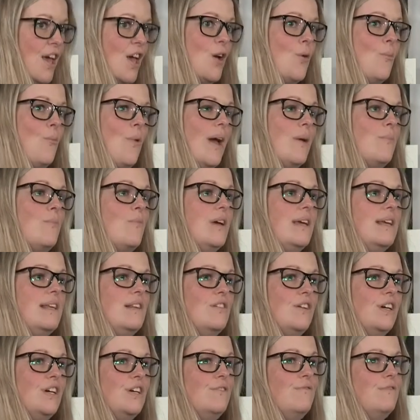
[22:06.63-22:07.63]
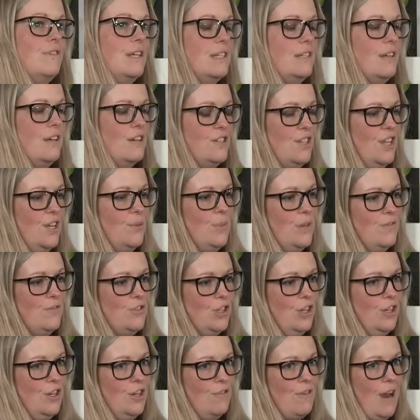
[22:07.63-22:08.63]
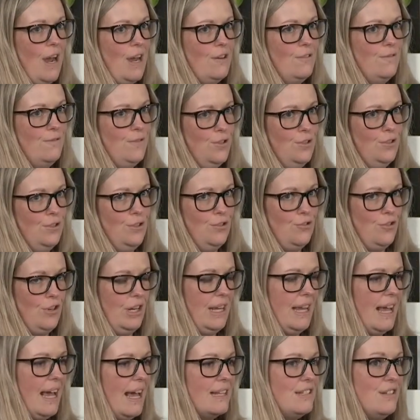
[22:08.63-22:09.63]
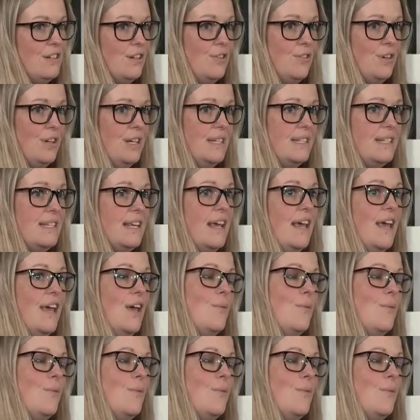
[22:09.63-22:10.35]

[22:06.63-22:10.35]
when we look at research that we've done around food and drink categories,